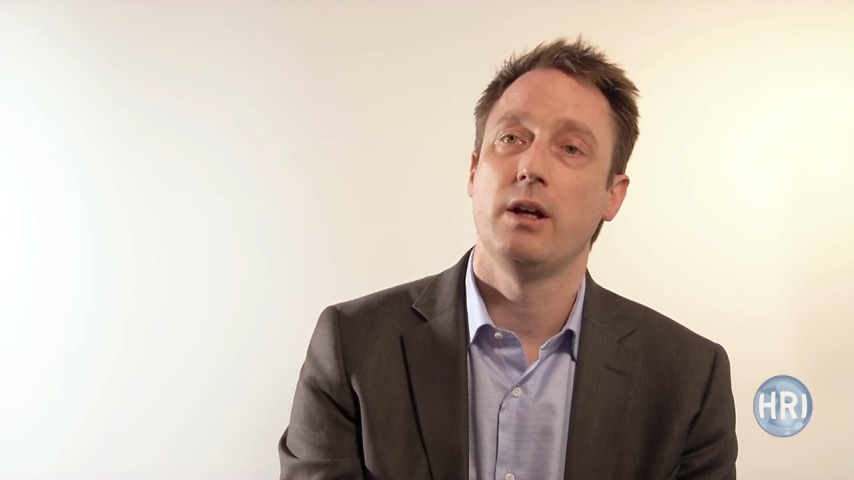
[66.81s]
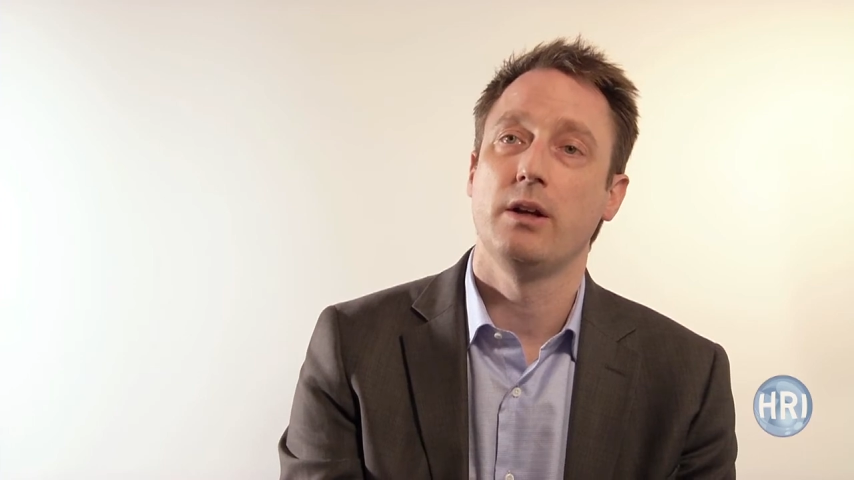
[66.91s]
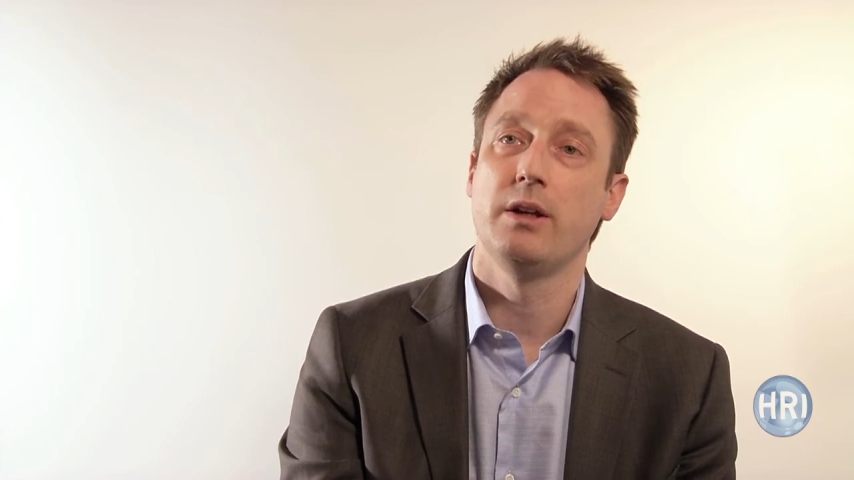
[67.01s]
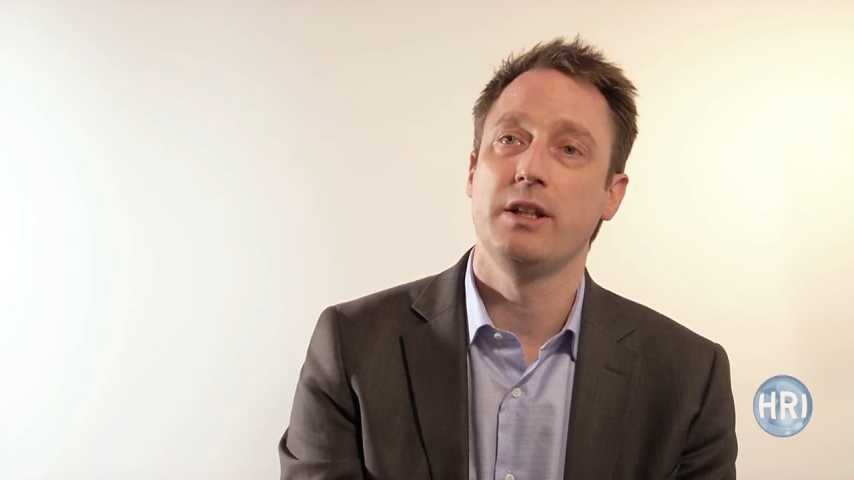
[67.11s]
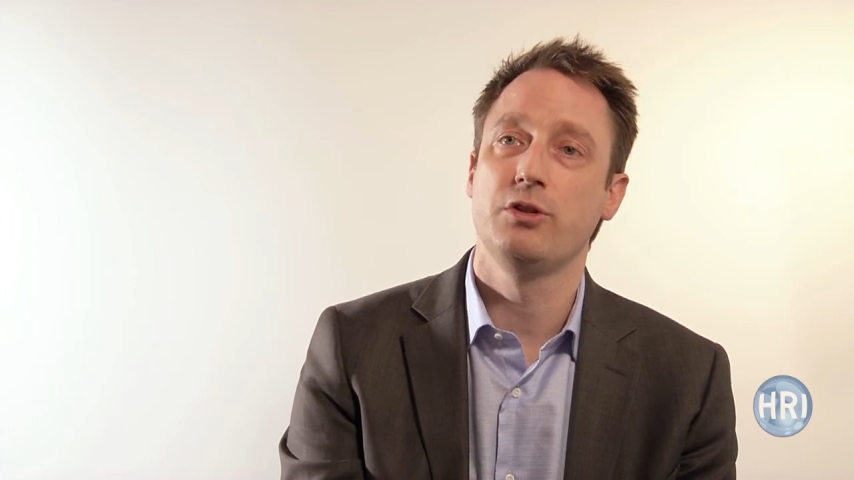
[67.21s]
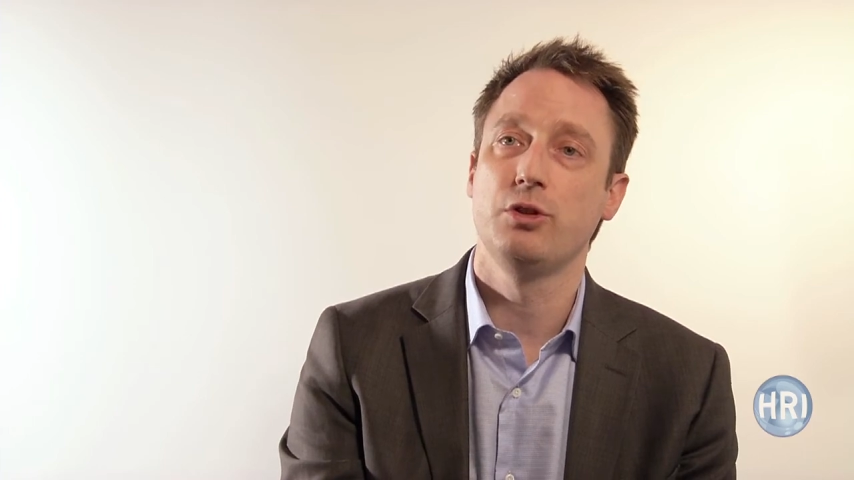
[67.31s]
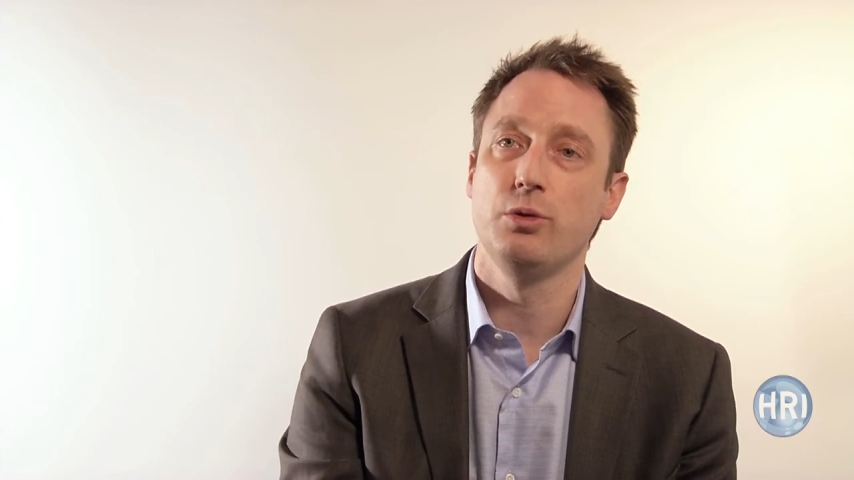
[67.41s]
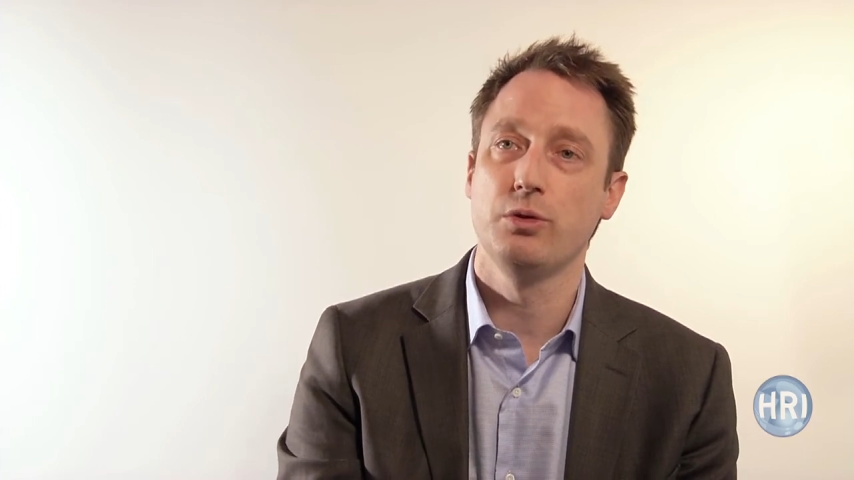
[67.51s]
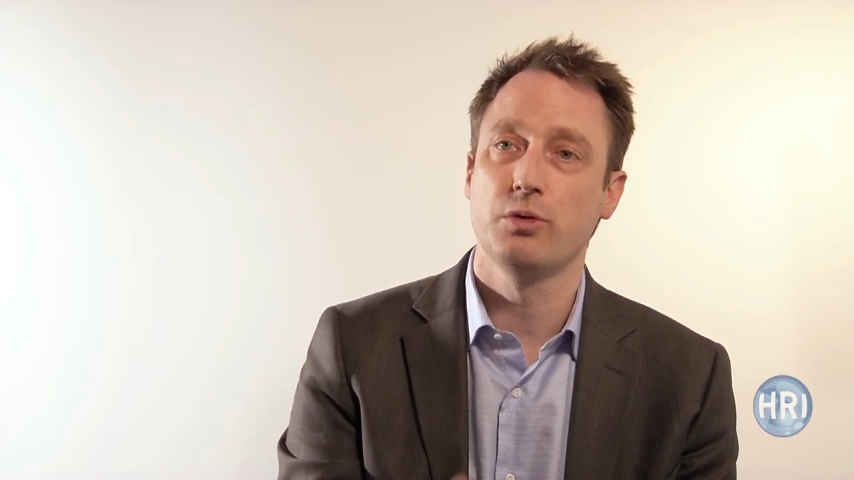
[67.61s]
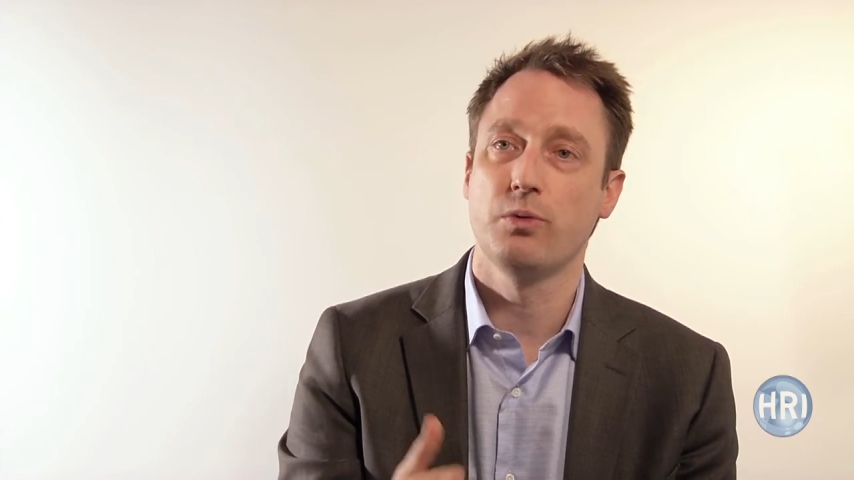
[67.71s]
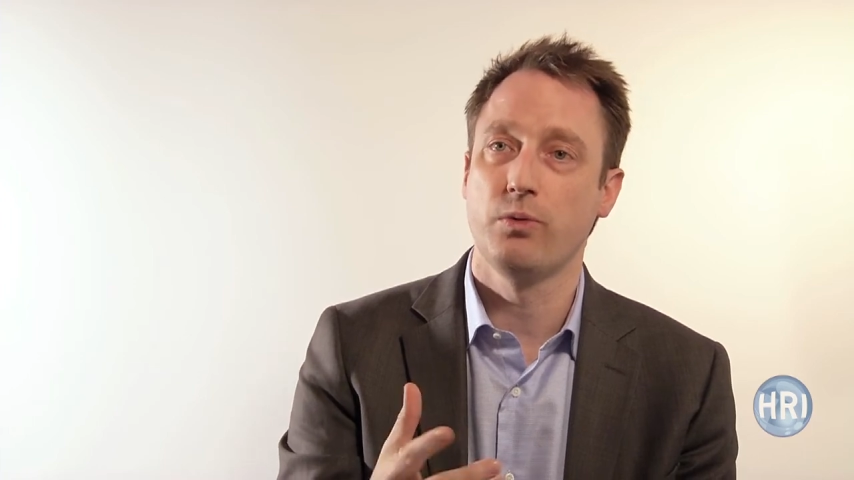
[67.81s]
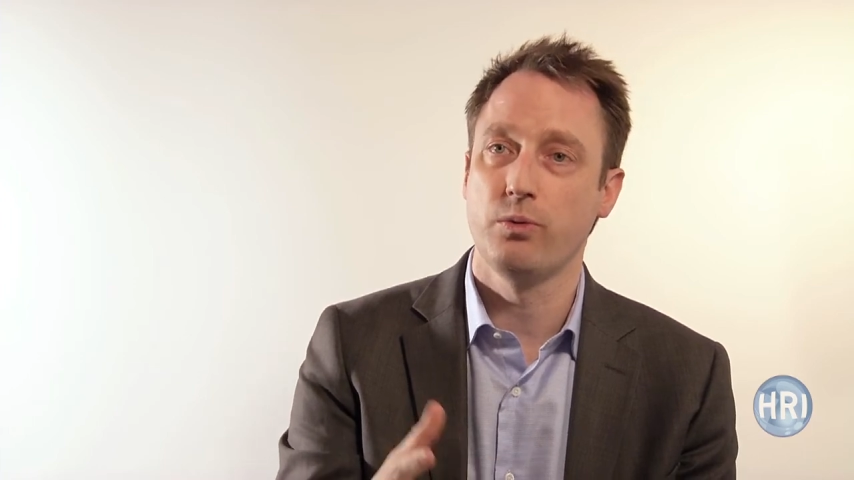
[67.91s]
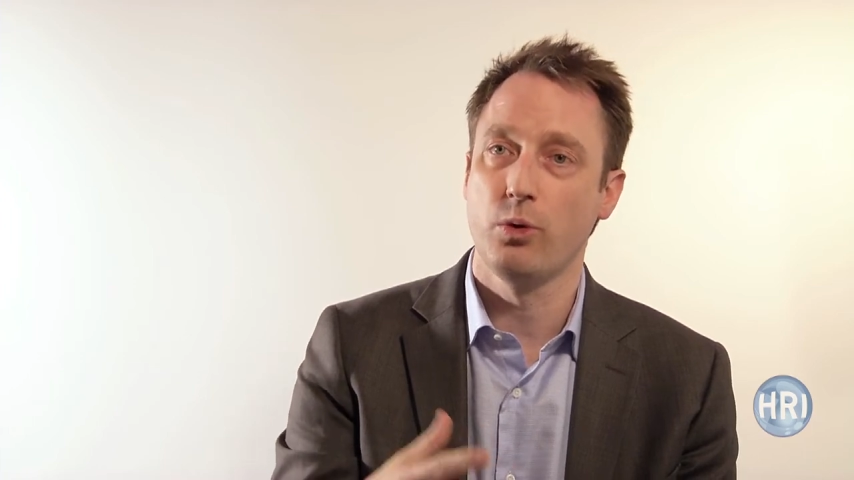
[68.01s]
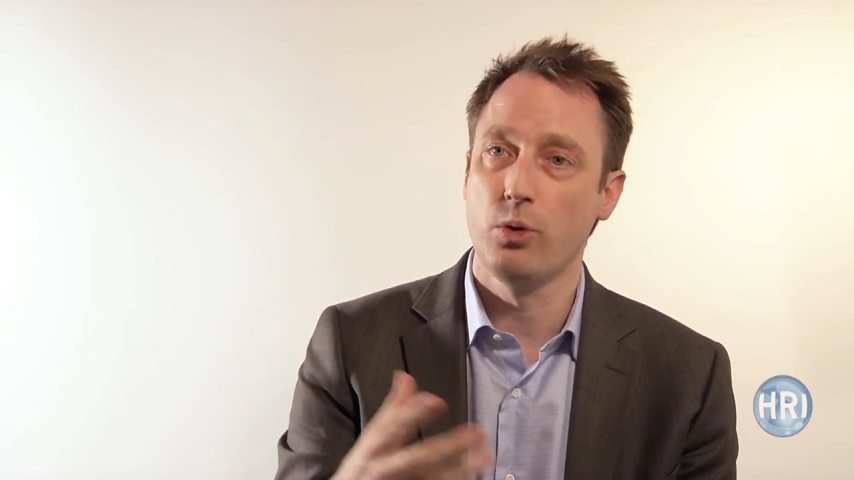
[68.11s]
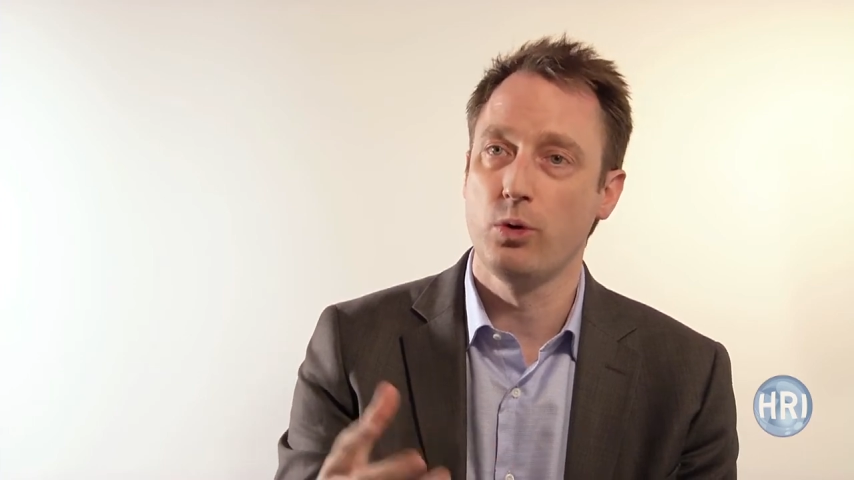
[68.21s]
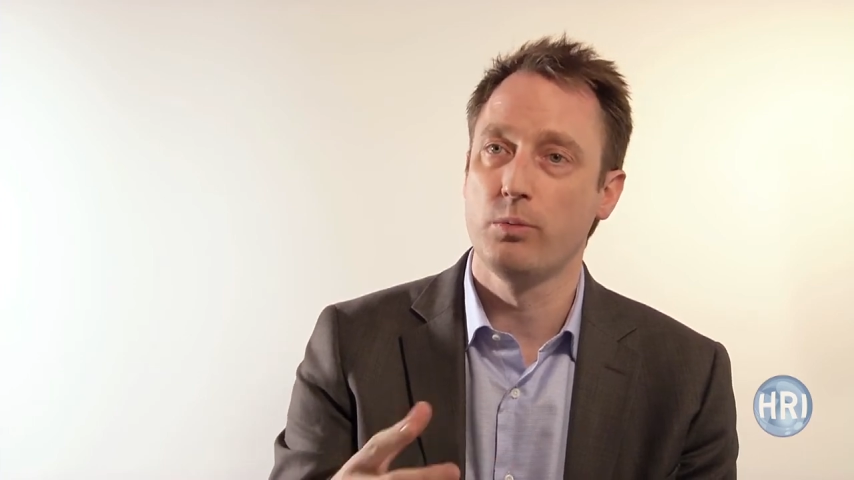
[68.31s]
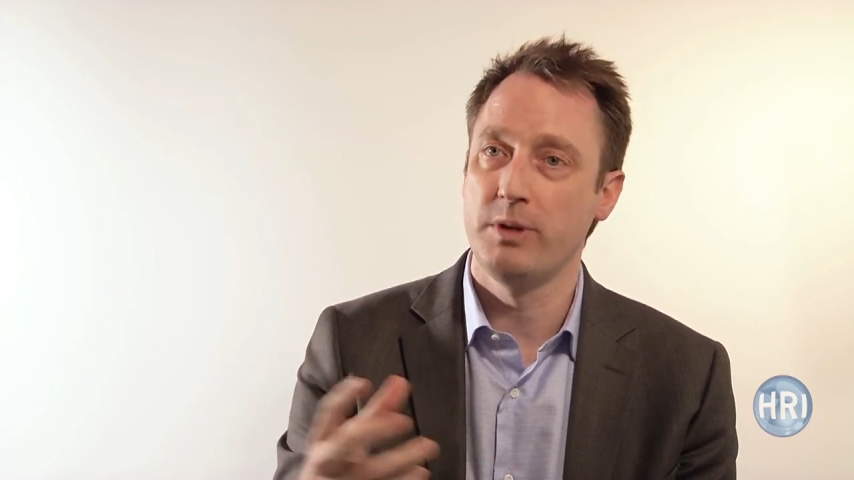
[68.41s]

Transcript: is used for